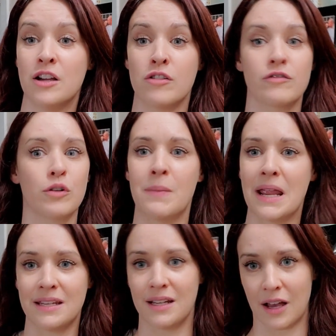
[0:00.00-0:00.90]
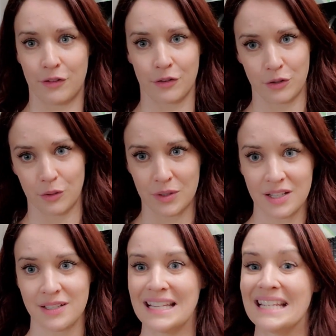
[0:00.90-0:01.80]
for many other
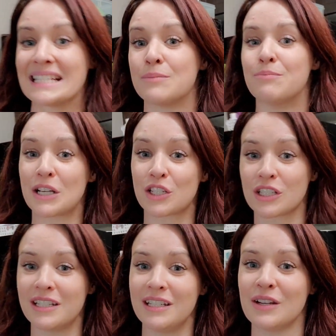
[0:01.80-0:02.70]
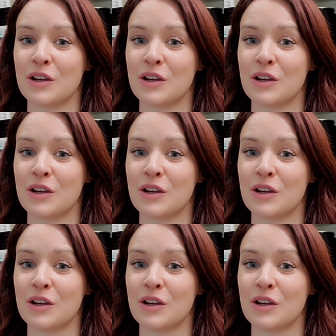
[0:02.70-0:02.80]
uses, especially